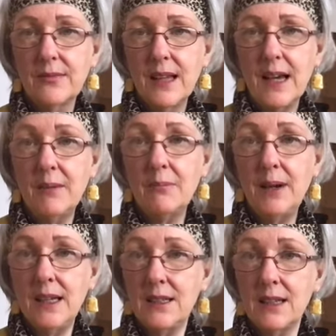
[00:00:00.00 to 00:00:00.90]
And
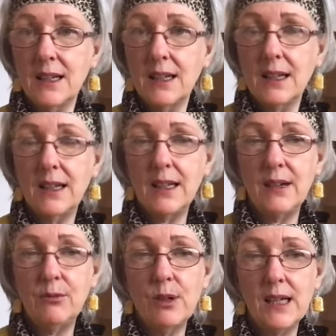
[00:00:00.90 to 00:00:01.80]
basically,
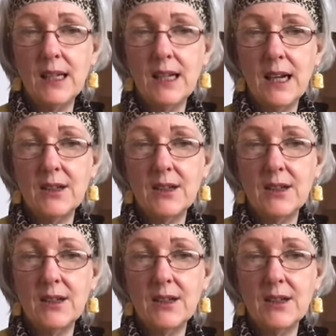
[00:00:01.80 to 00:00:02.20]
if we can